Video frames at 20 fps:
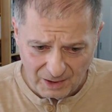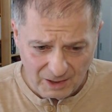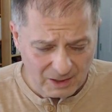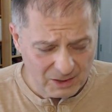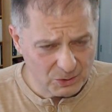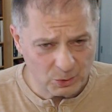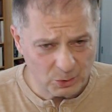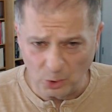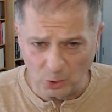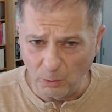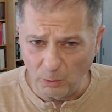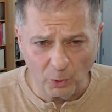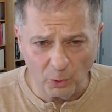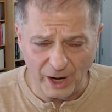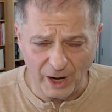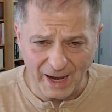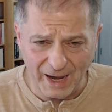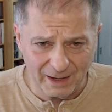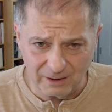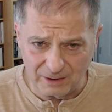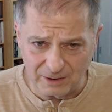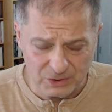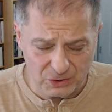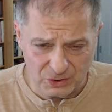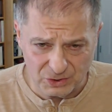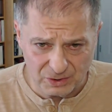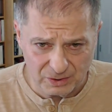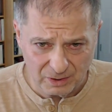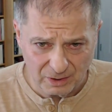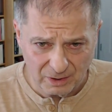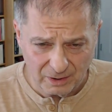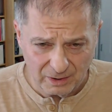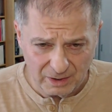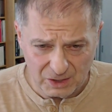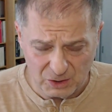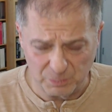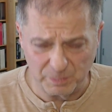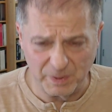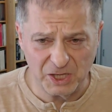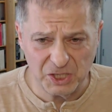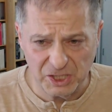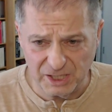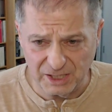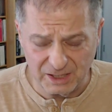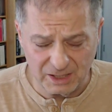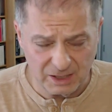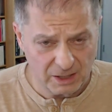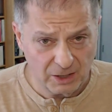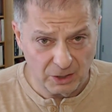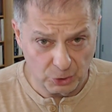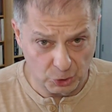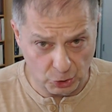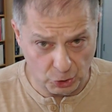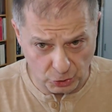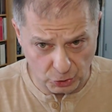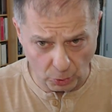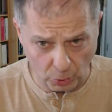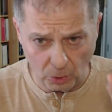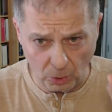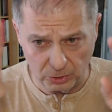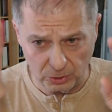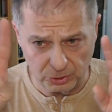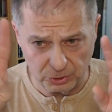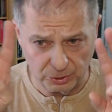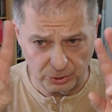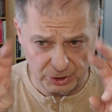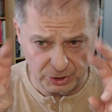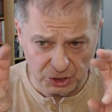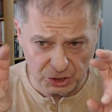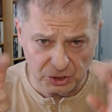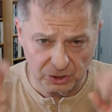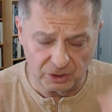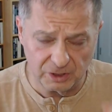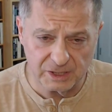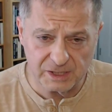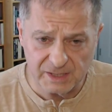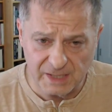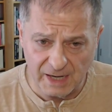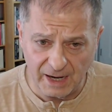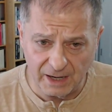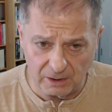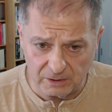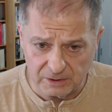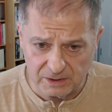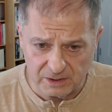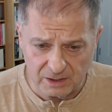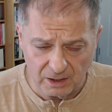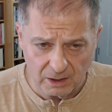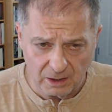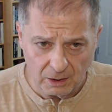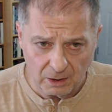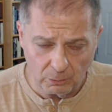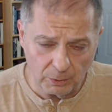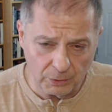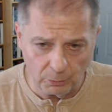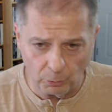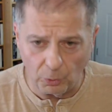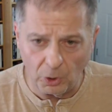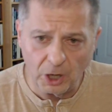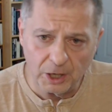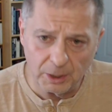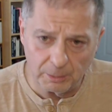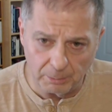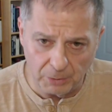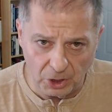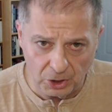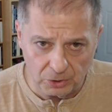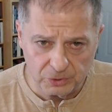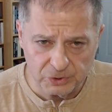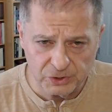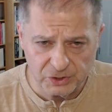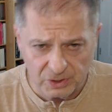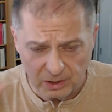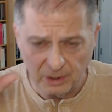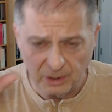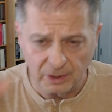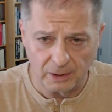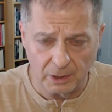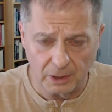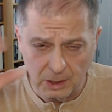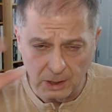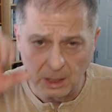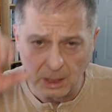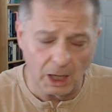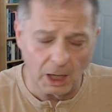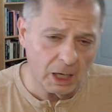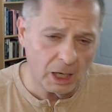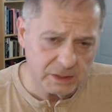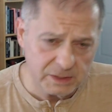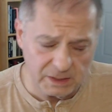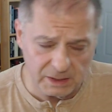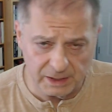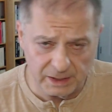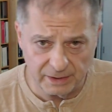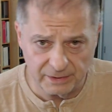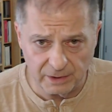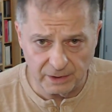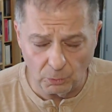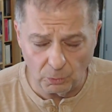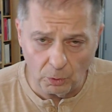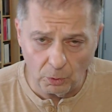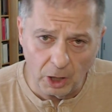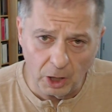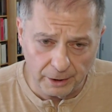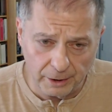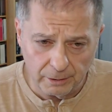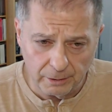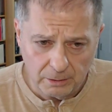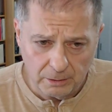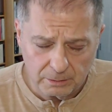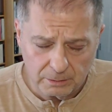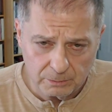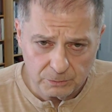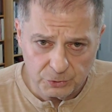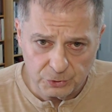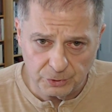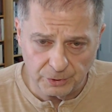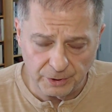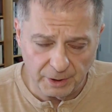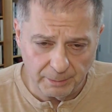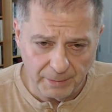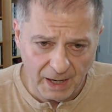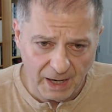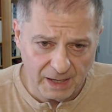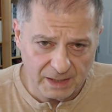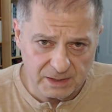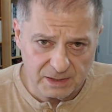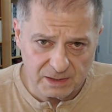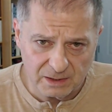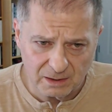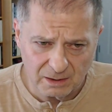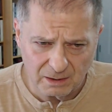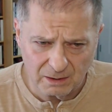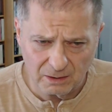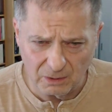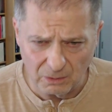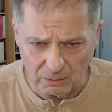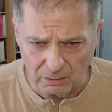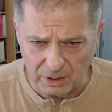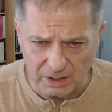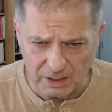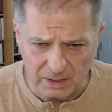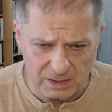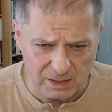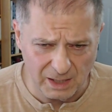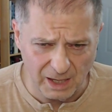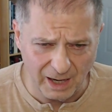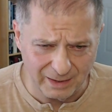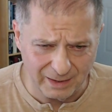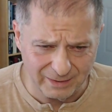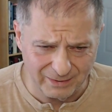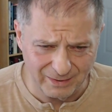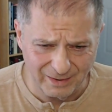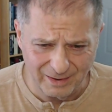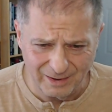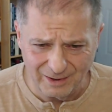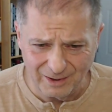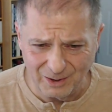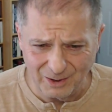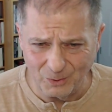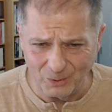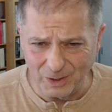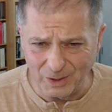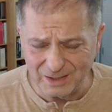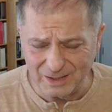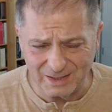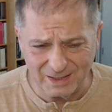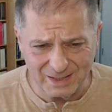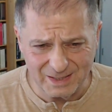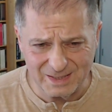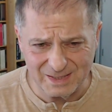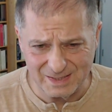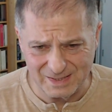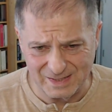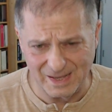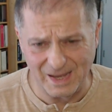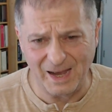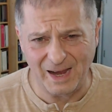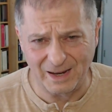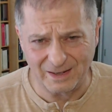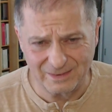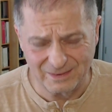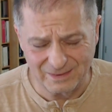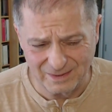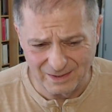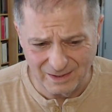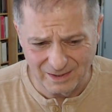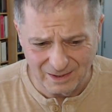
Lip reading: So no more adults, especially in so-called traditionalist adults, with water bottles guzzling their water during Mass. What is that? What is that?